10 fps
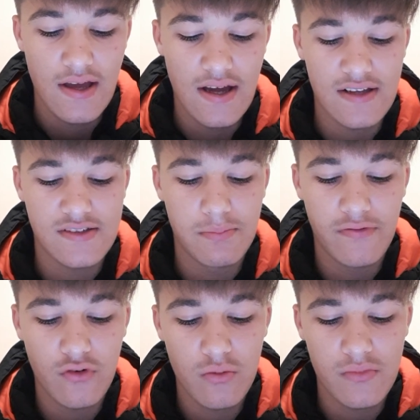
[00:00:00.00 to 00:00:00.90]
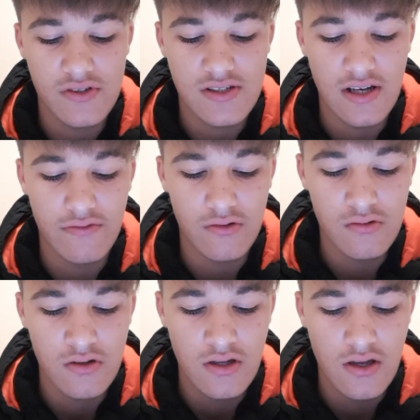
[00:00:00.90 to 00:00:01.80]
At a performance
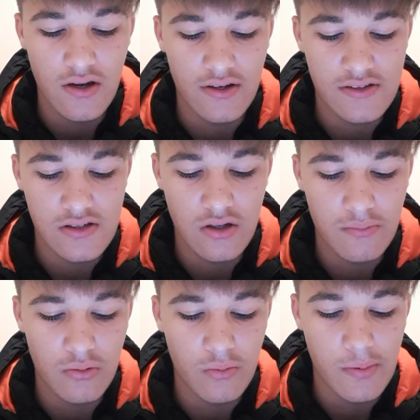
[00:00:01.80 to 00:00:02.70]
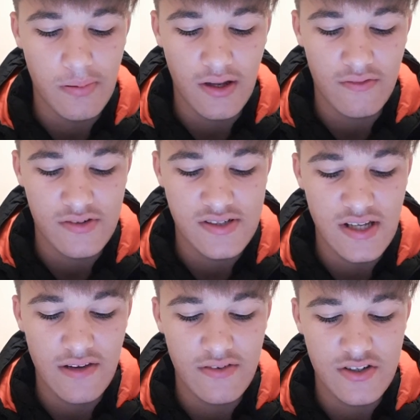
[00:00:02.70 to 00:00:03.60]
level, an example would be playing for
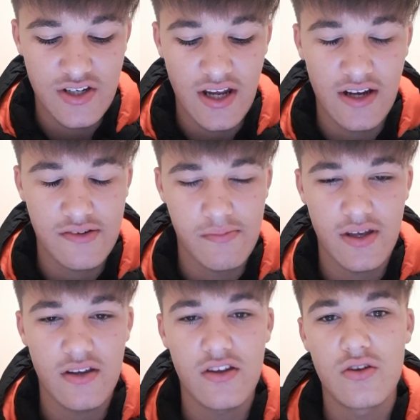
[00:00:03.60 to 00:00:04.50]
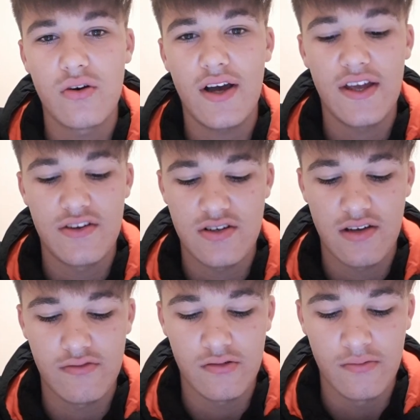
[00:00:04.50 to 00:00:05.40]
Stevenage Academy at your age
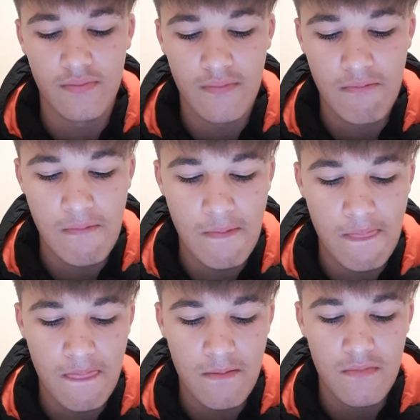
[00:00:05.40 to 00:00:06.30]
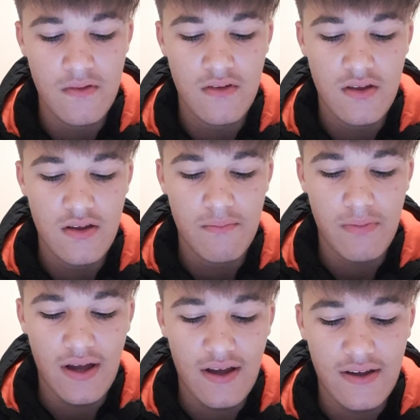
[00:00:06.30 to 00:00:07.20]
level.
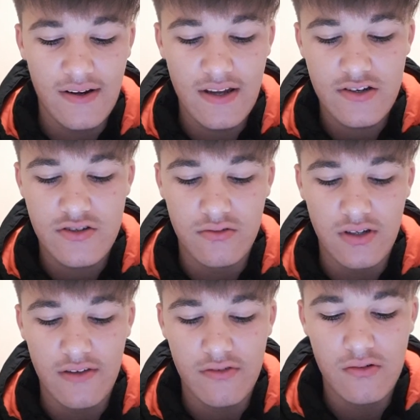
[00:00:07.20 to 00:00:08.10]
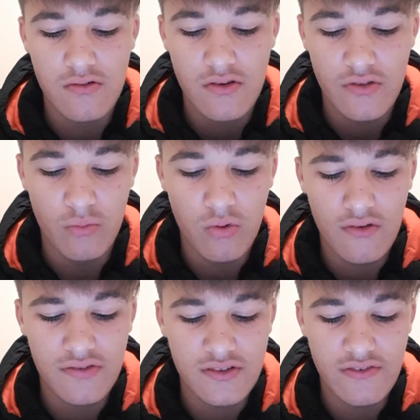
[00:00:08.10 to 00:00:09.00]
But at a national level, the
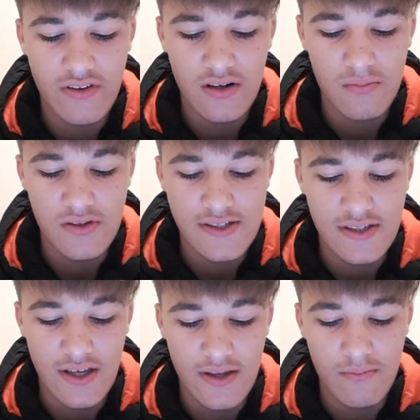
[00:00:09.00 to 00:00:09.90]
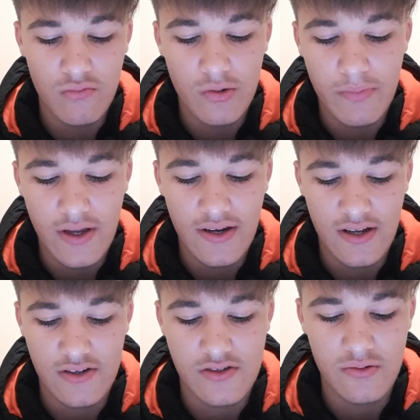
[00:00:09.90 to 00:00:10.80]
Watford Development Scheme would be a
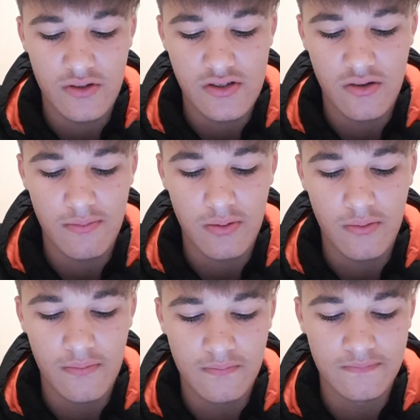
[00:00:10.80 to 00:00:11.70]
national example.